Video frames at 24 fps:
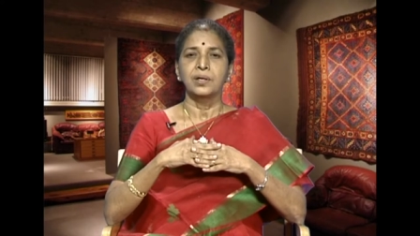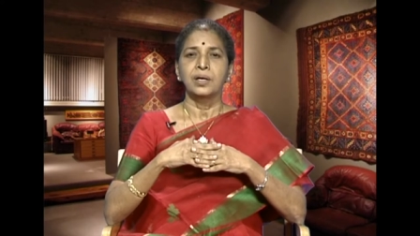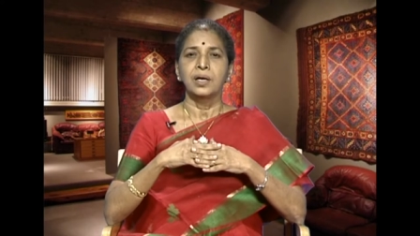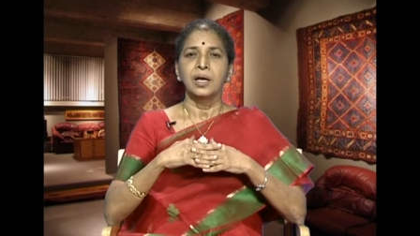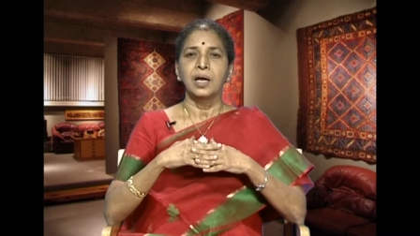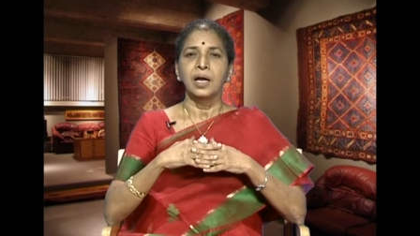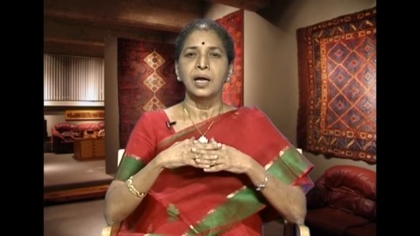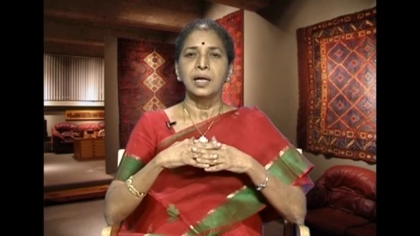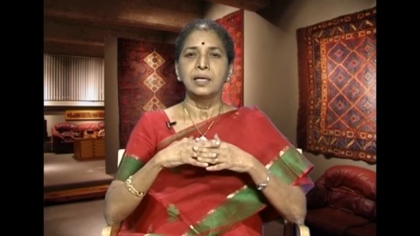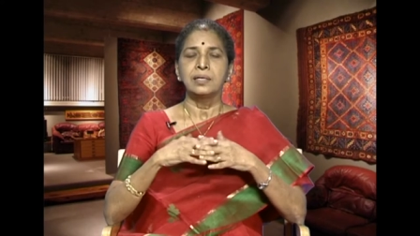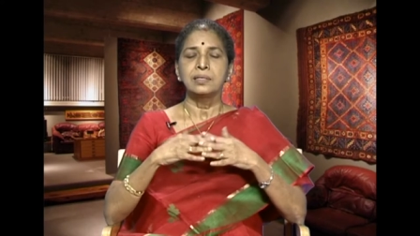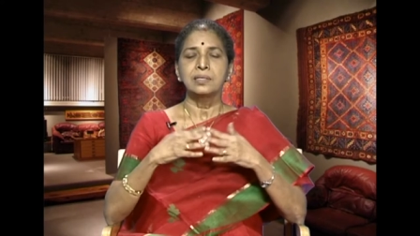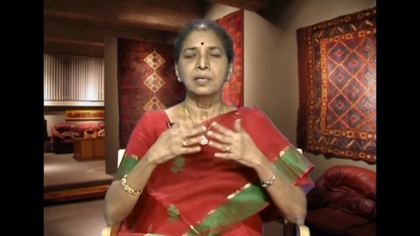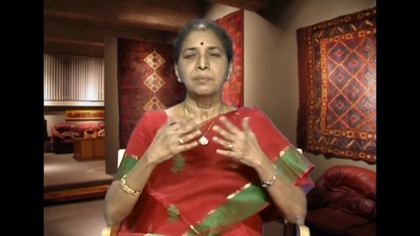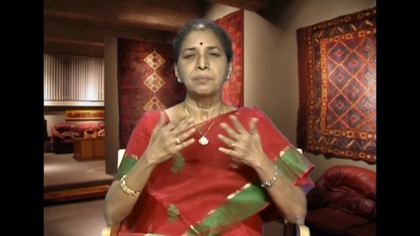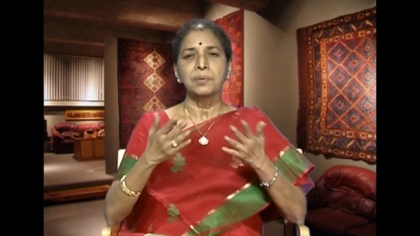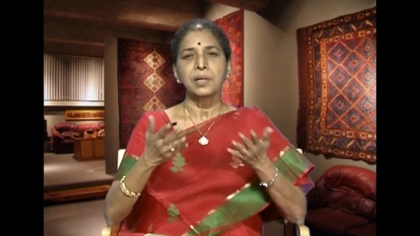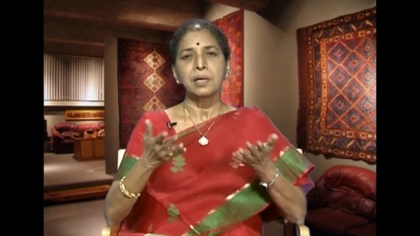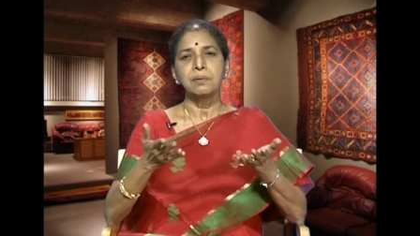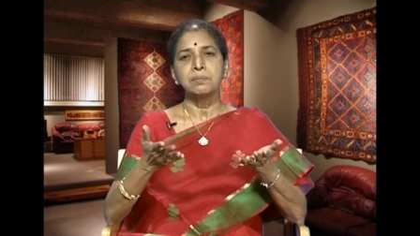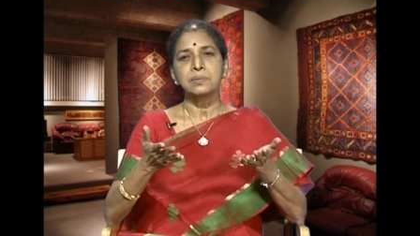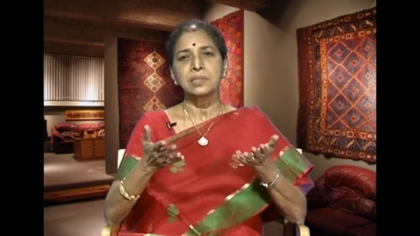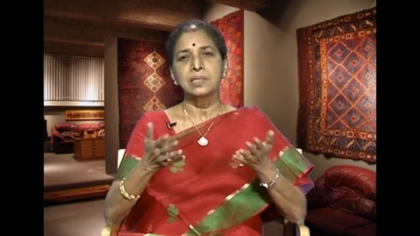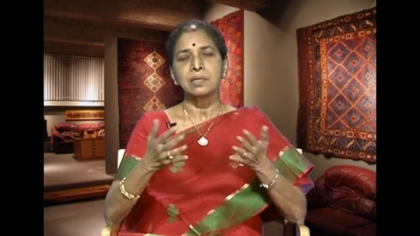And
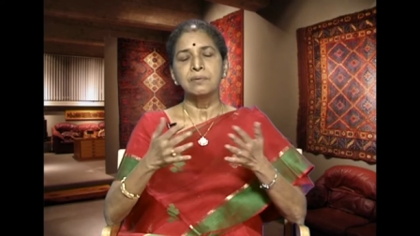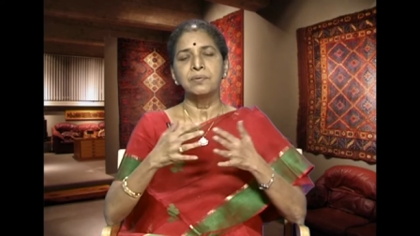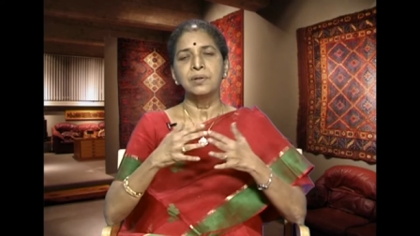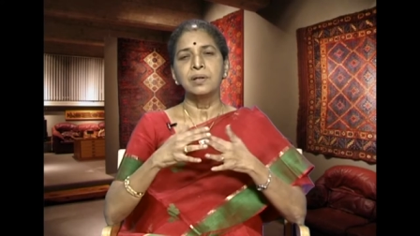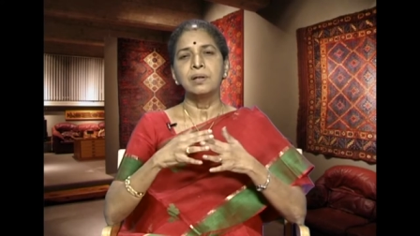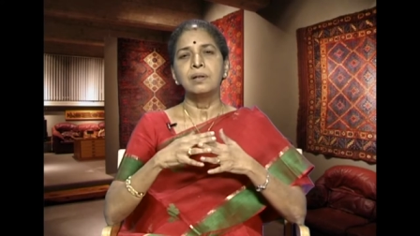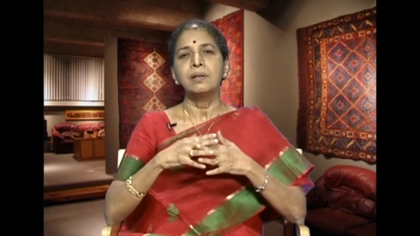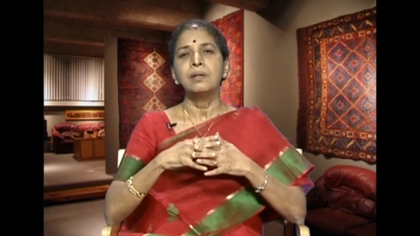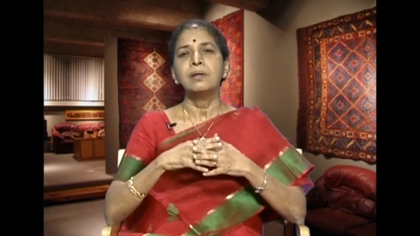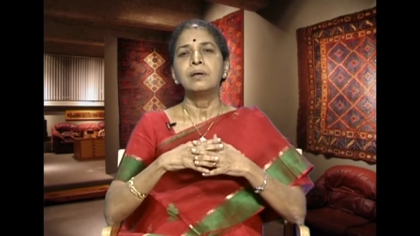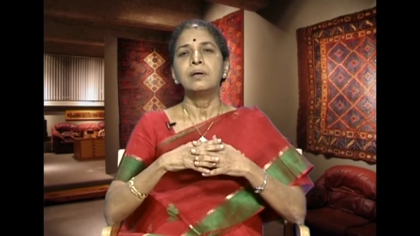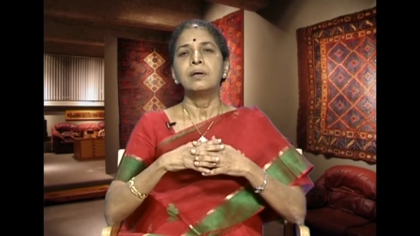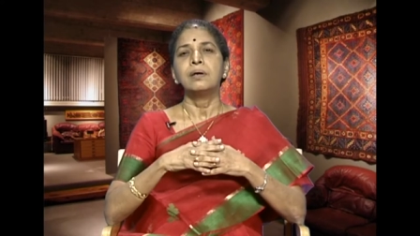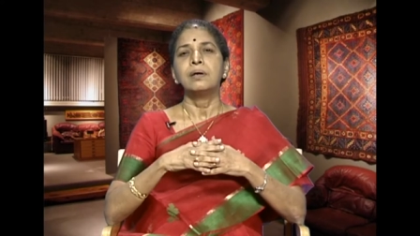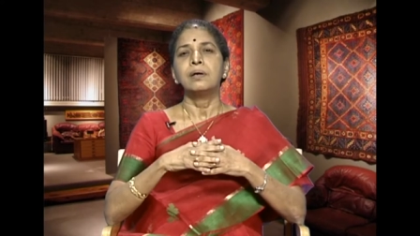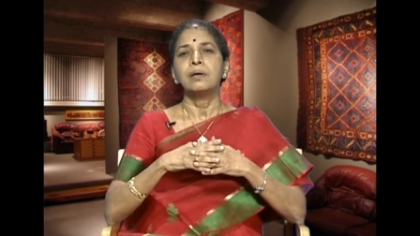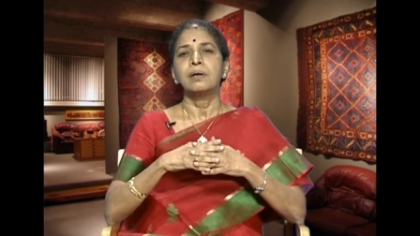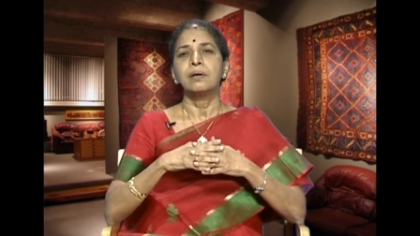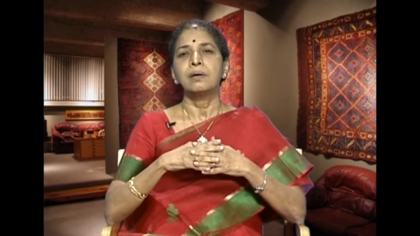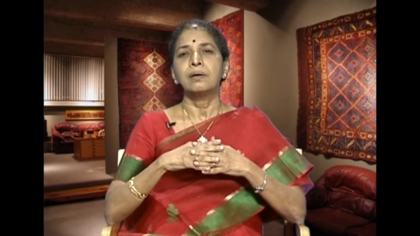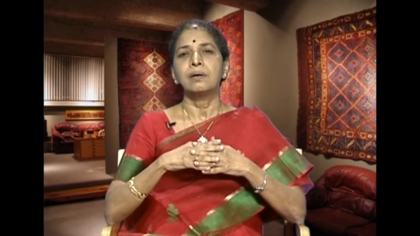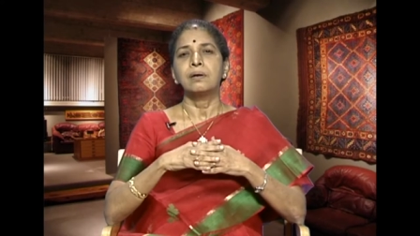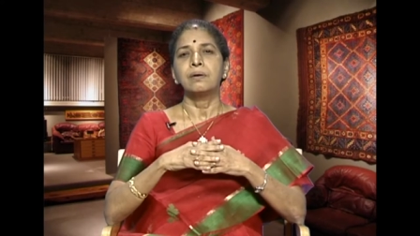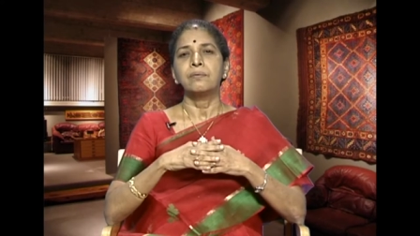sometimes even uh,